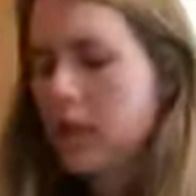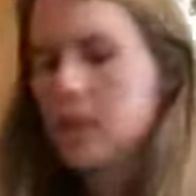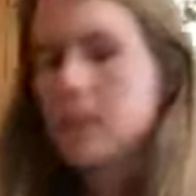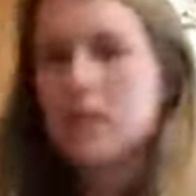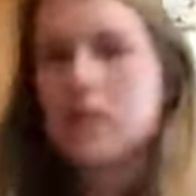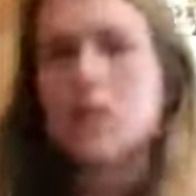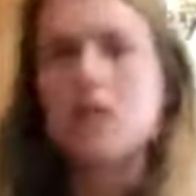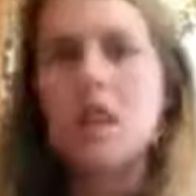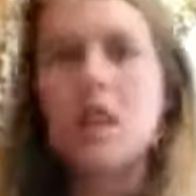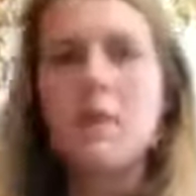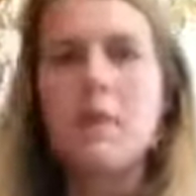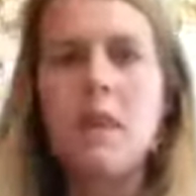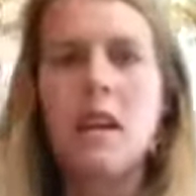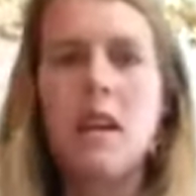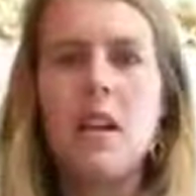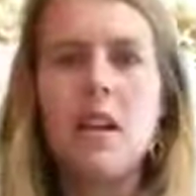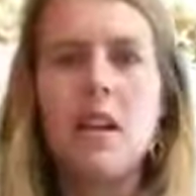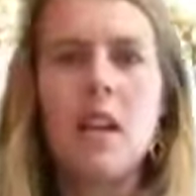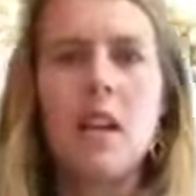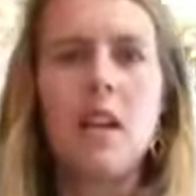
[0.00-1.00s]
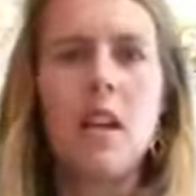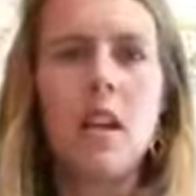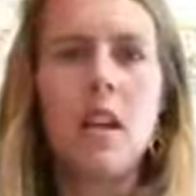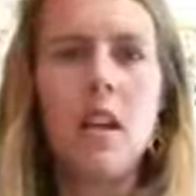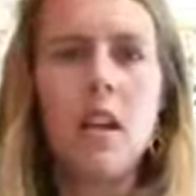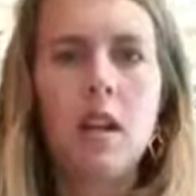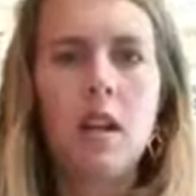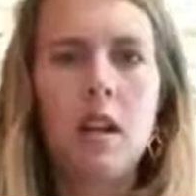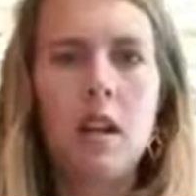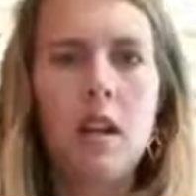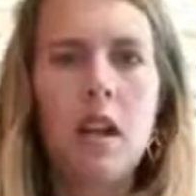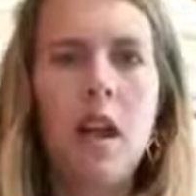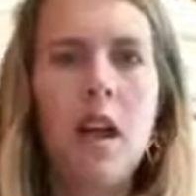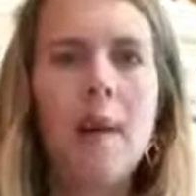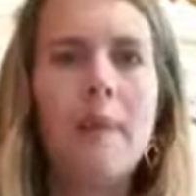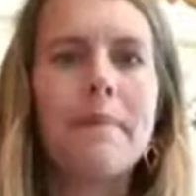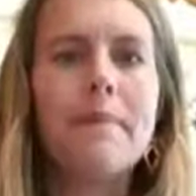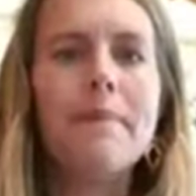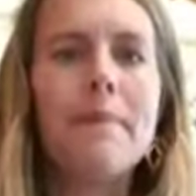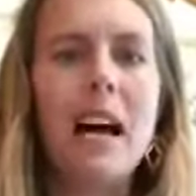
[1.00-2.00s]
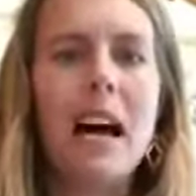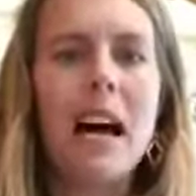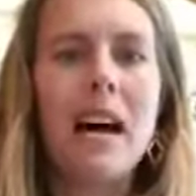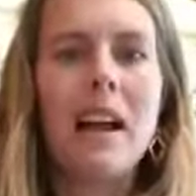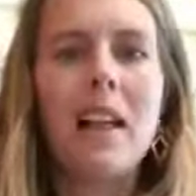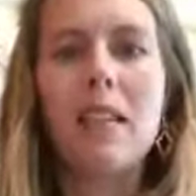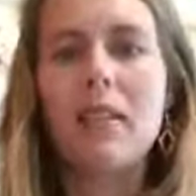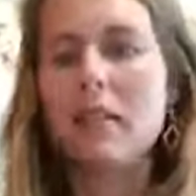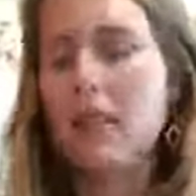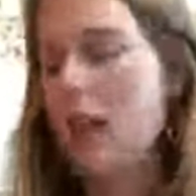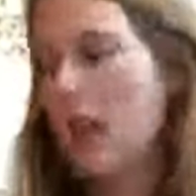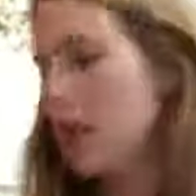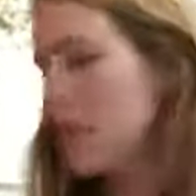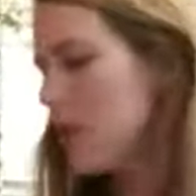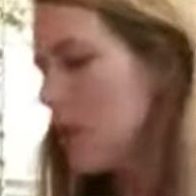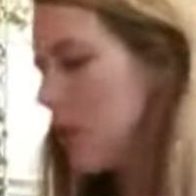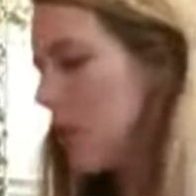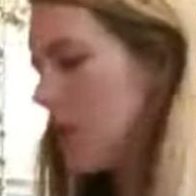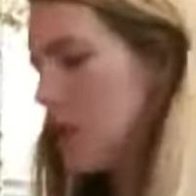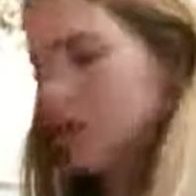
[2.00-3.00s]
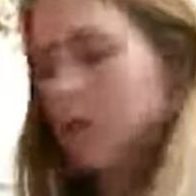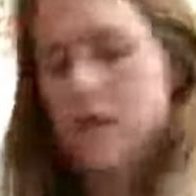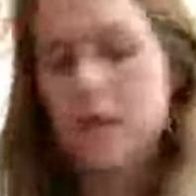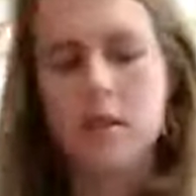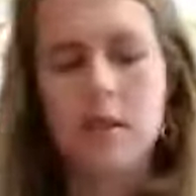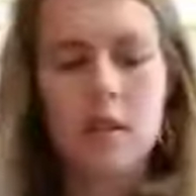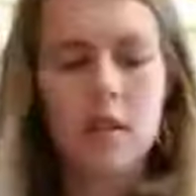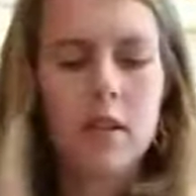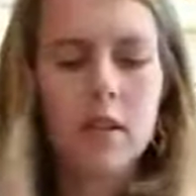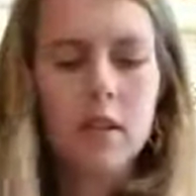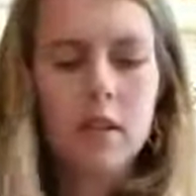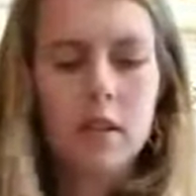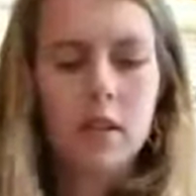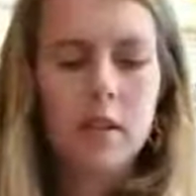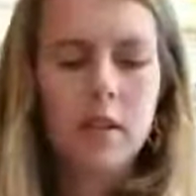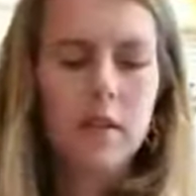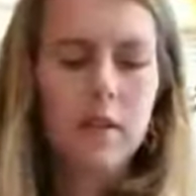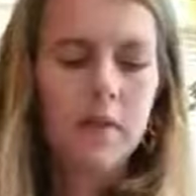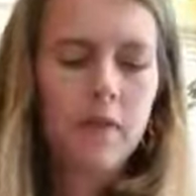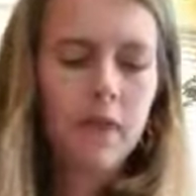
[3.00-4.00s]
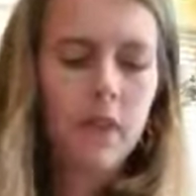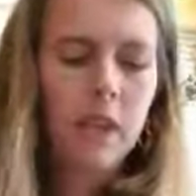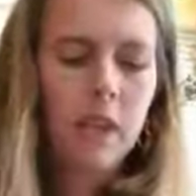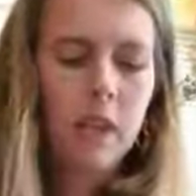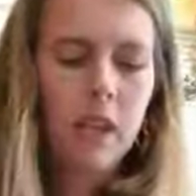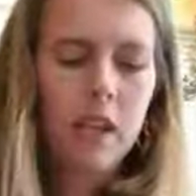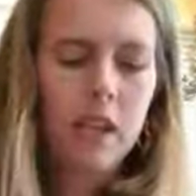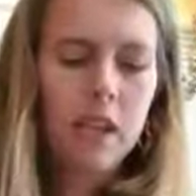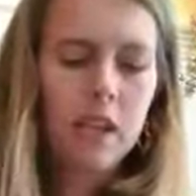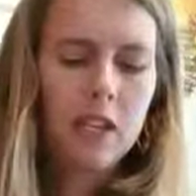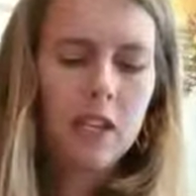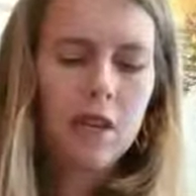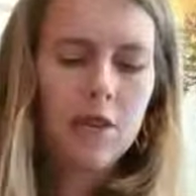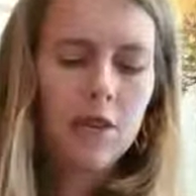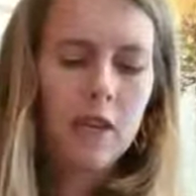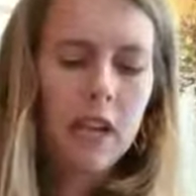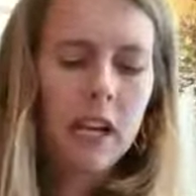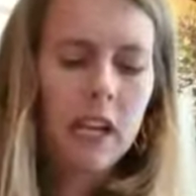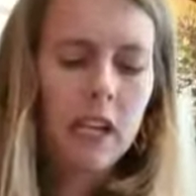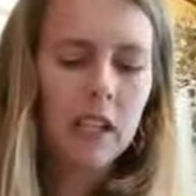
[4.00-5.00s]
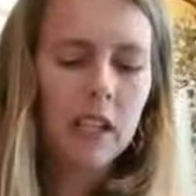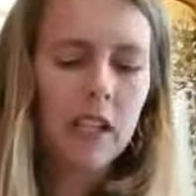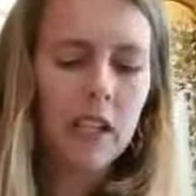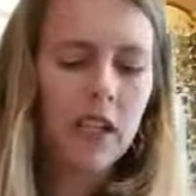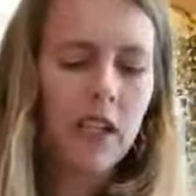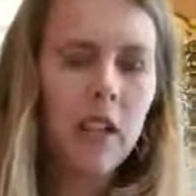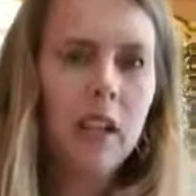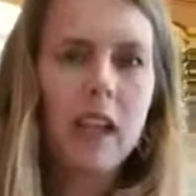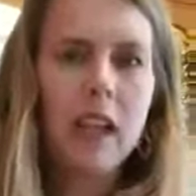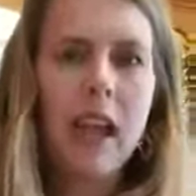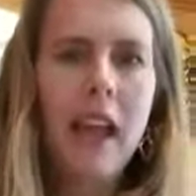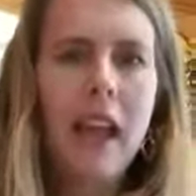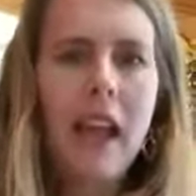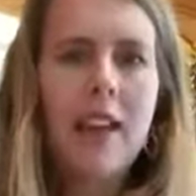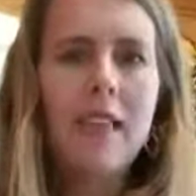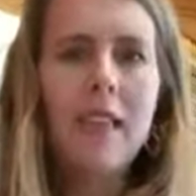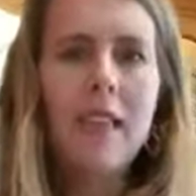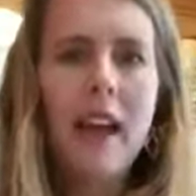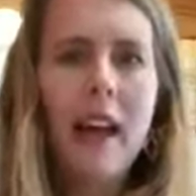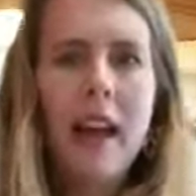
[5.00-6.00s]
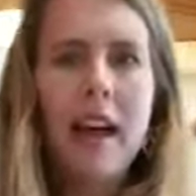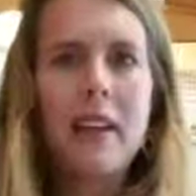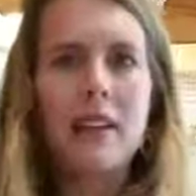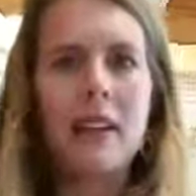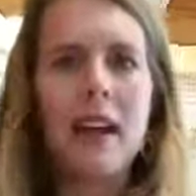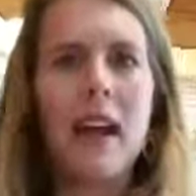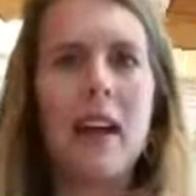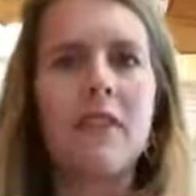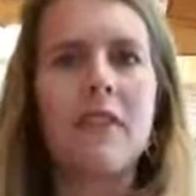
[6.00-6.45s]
Ladies and gentlemen, my lunch. It is ready. Look at that.